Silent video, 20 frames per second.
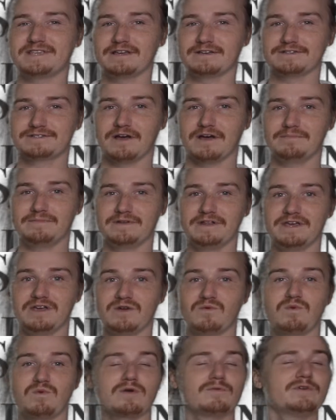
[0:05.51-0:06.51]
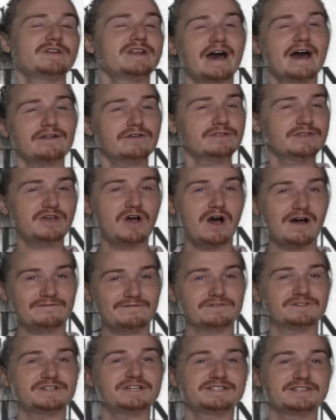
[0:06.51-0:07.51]
Sales Company, where we not only
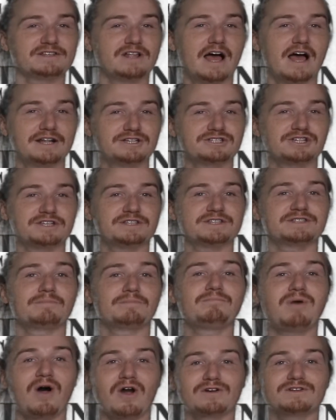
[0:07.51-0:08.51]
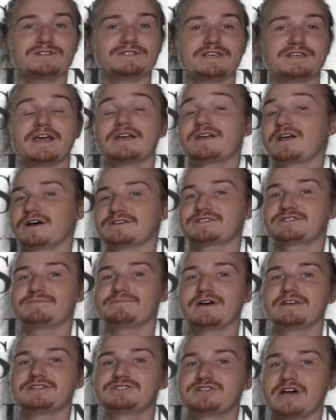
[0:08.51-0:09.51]
offer diesel engines, parts, and
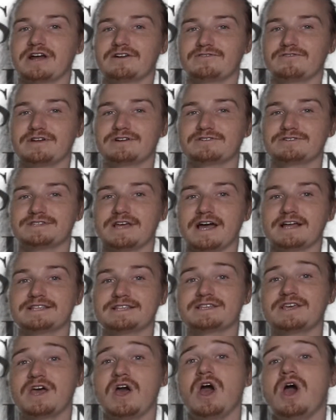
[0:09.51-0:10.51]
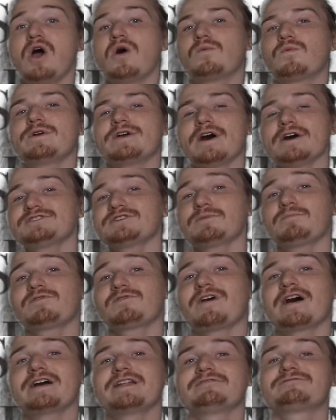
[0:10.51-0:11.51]
customized generator sets, we also
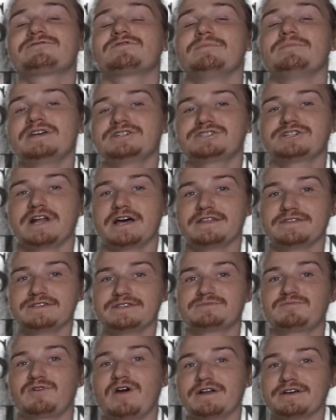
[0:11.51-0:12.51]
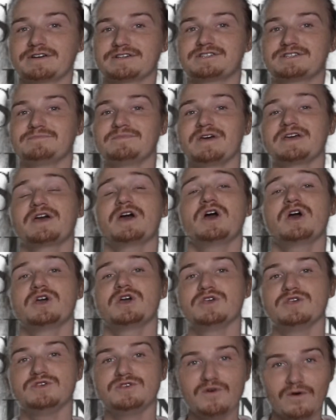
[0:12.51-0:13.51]
provide information on these products to make
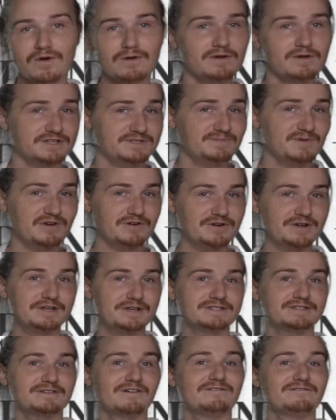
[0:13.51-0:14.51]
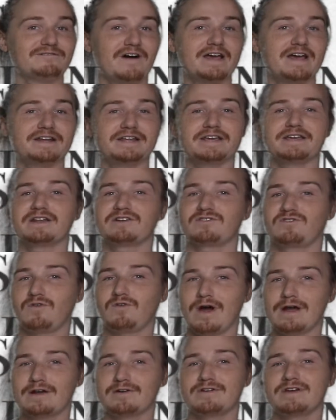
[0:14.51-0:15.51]
your experience of finding and
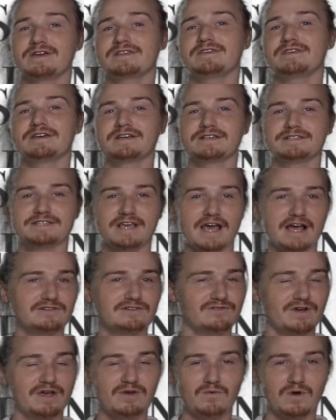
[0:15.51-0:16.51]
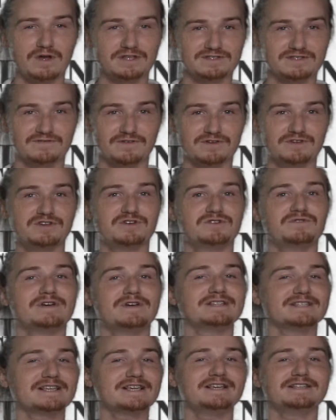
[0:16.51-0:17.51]
acquiring the exact right ones for you
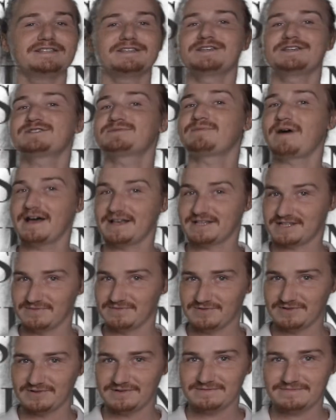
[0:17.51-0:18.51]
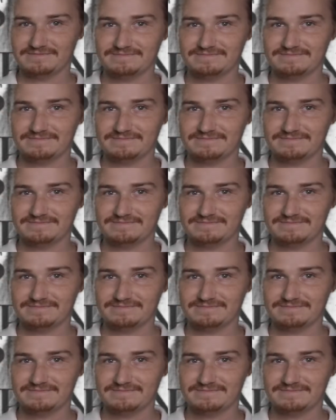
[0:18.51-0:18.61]
as easy as possible.